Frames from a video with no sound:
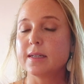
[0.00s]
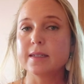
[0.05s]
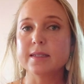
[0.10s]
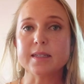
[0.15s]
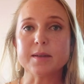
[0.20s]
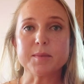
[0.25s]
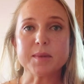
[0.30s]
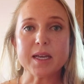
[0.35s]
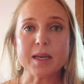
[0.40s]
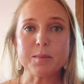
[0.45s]

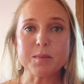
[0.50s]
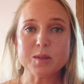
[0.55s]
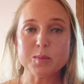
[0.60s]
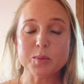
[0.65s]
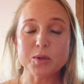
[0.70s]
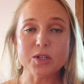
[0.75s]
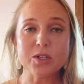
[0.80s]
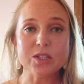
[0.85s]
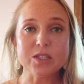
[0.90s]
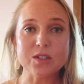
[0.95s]
sometimes
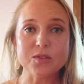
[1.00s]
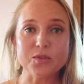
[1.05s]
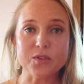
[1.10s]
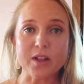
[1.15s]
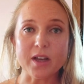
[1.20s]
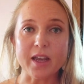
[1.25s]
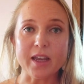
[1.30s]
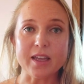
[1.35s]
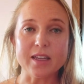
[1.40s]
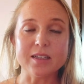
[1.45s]
birds
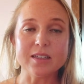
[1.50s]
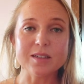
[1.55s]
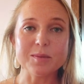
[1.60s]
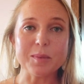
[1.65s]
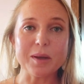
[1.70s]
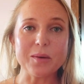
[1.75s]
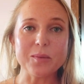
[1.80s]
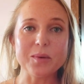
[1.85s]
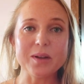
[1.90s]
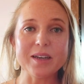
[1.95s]
flying
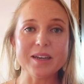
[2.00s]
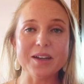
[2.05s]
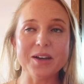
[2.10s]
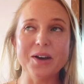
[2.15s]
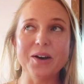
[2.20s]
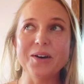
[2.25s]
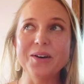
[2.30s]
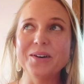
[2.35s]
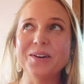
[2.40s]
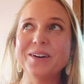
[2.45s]
into my
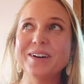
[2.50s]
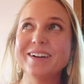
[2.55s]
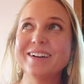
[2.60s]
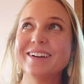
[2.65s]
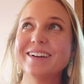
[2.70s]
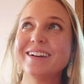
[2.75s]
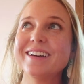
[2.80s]
window,